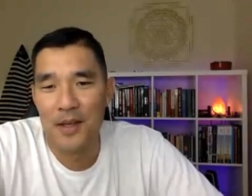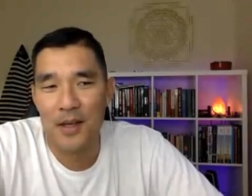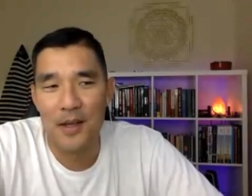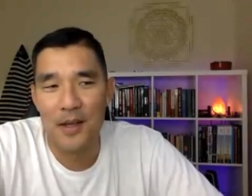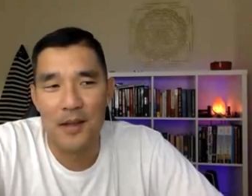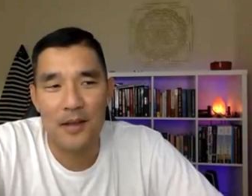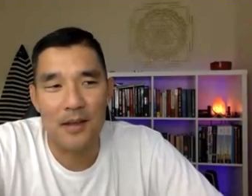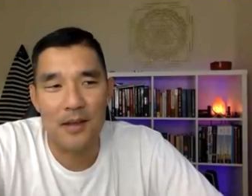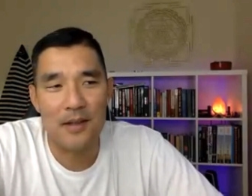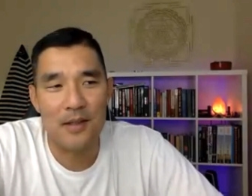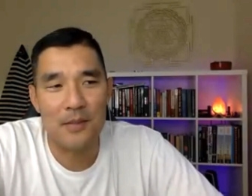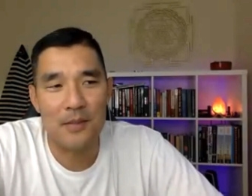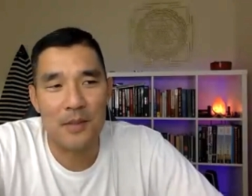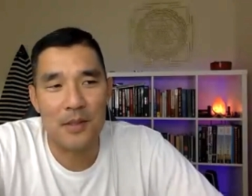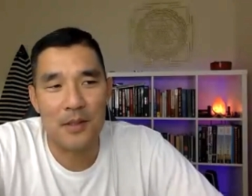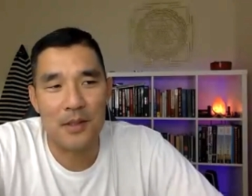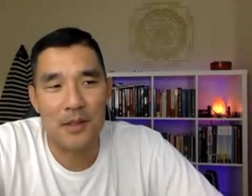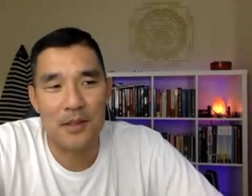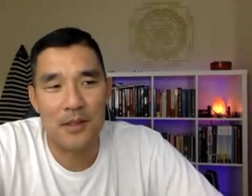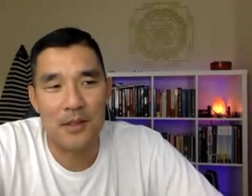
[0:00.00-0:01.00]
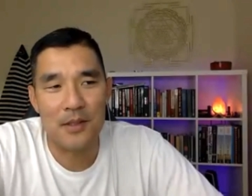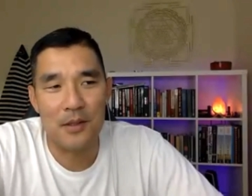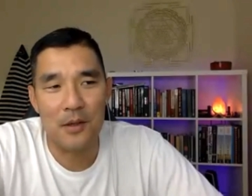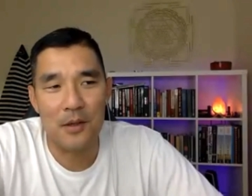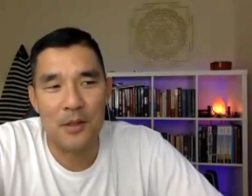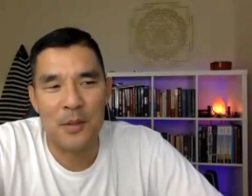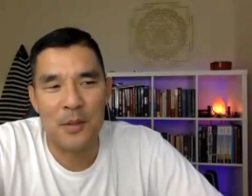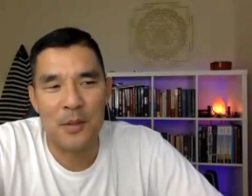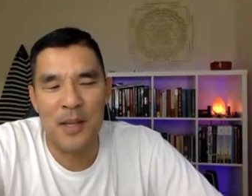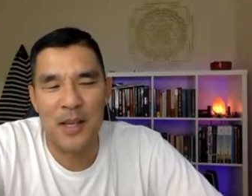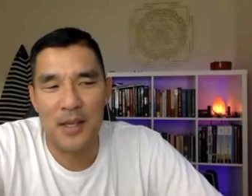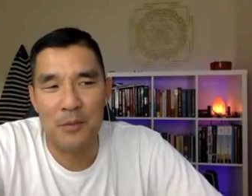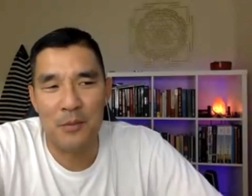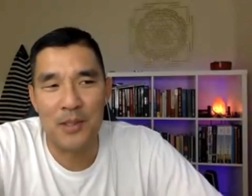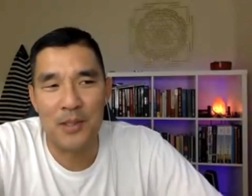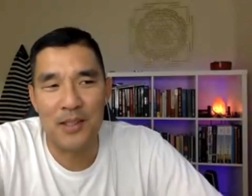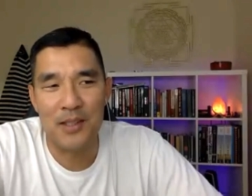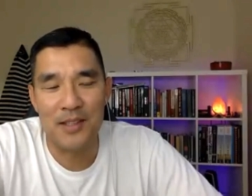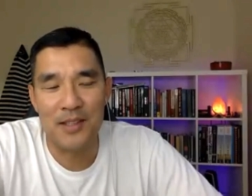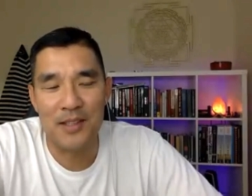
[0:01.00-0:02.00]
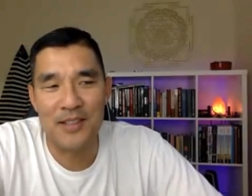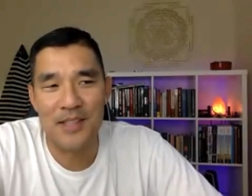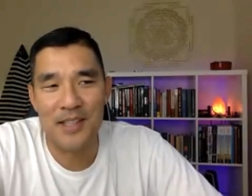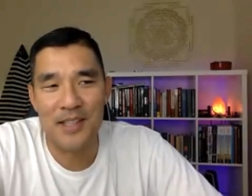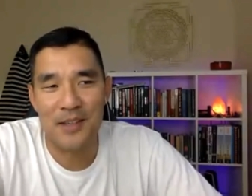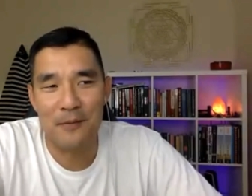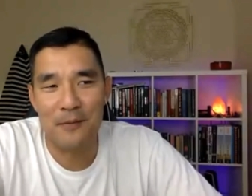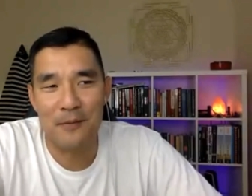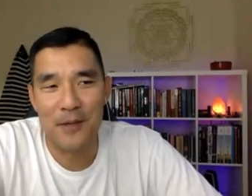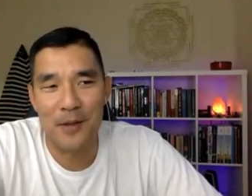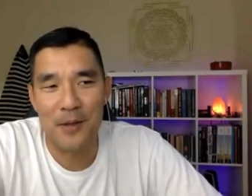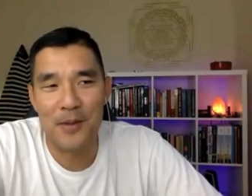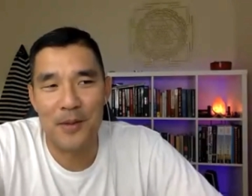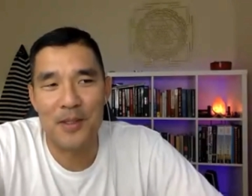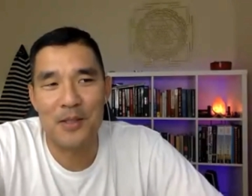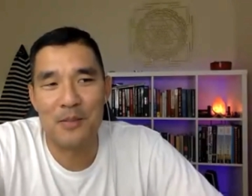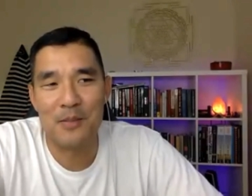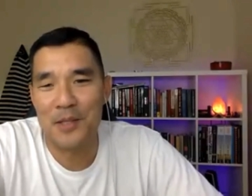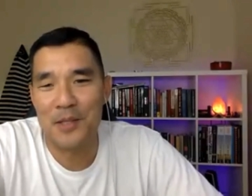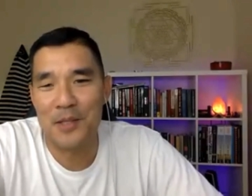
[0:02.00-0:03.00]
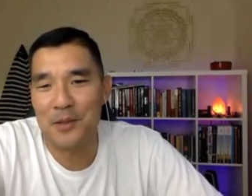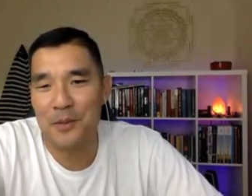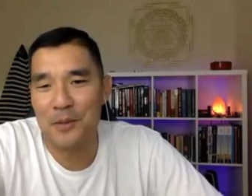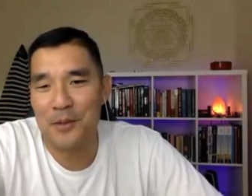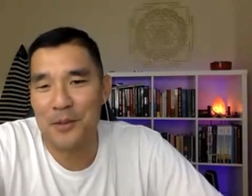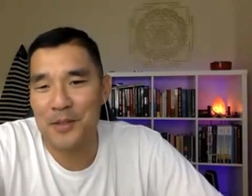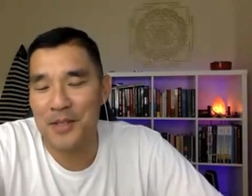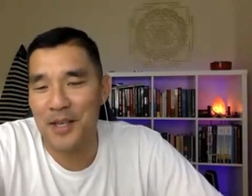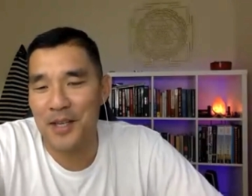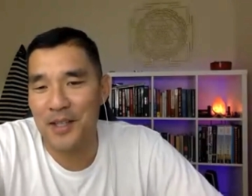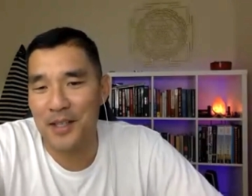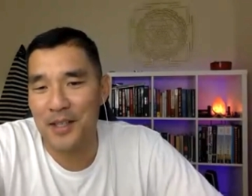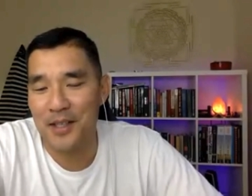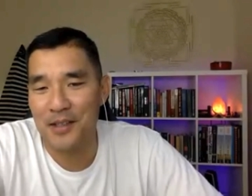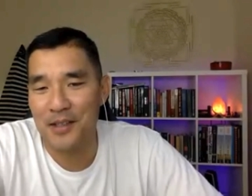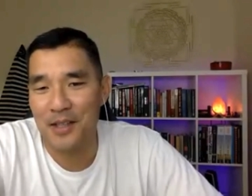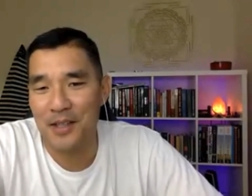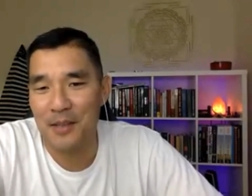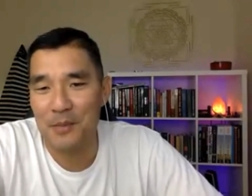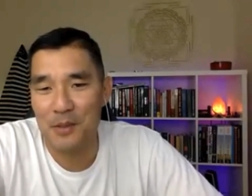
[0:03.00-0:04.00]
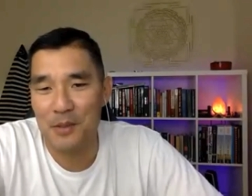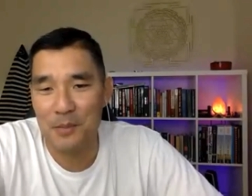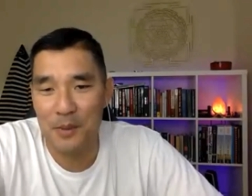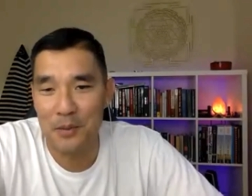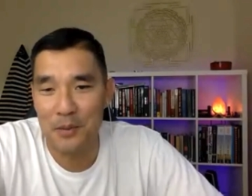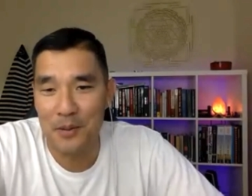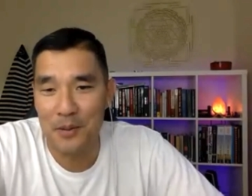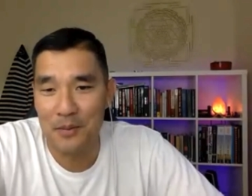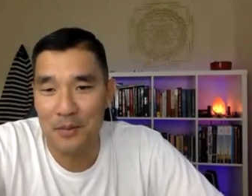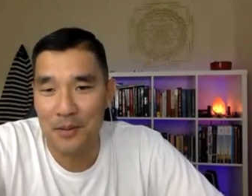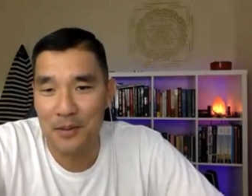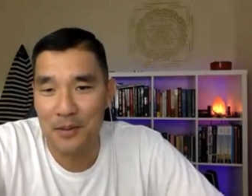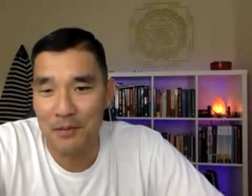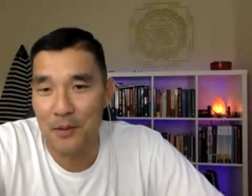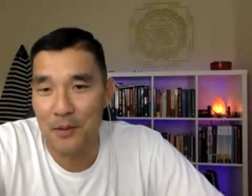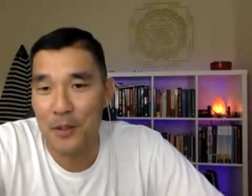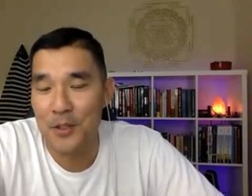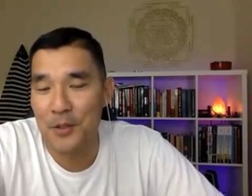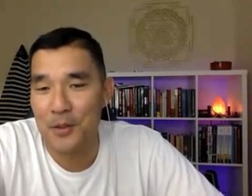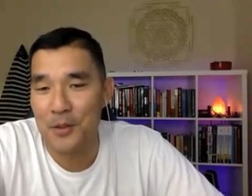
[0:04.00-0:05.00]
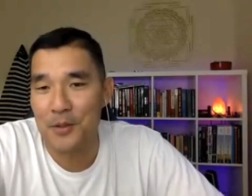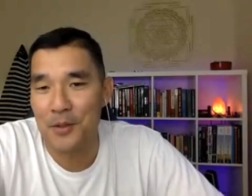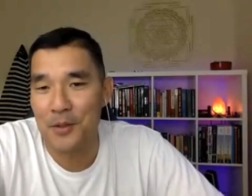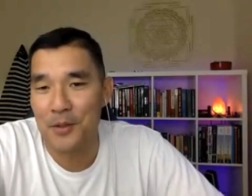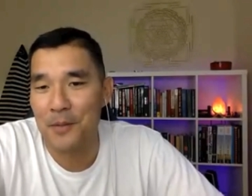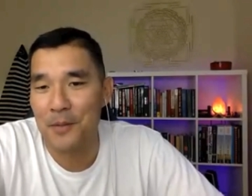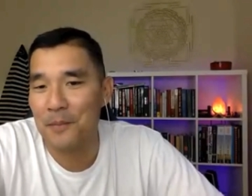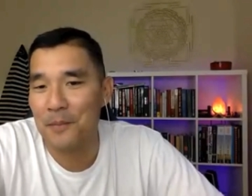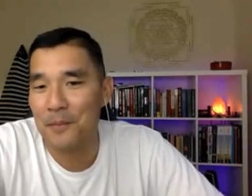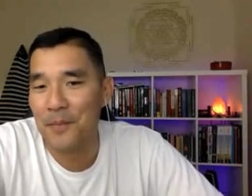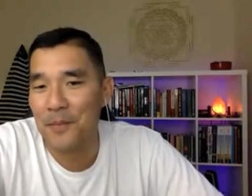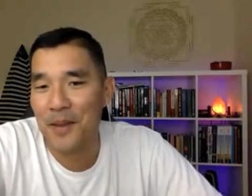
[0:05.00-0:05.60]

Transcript: I think that's something to consider also, yeah. that it really does take a very special personality type to be with, like, very short term.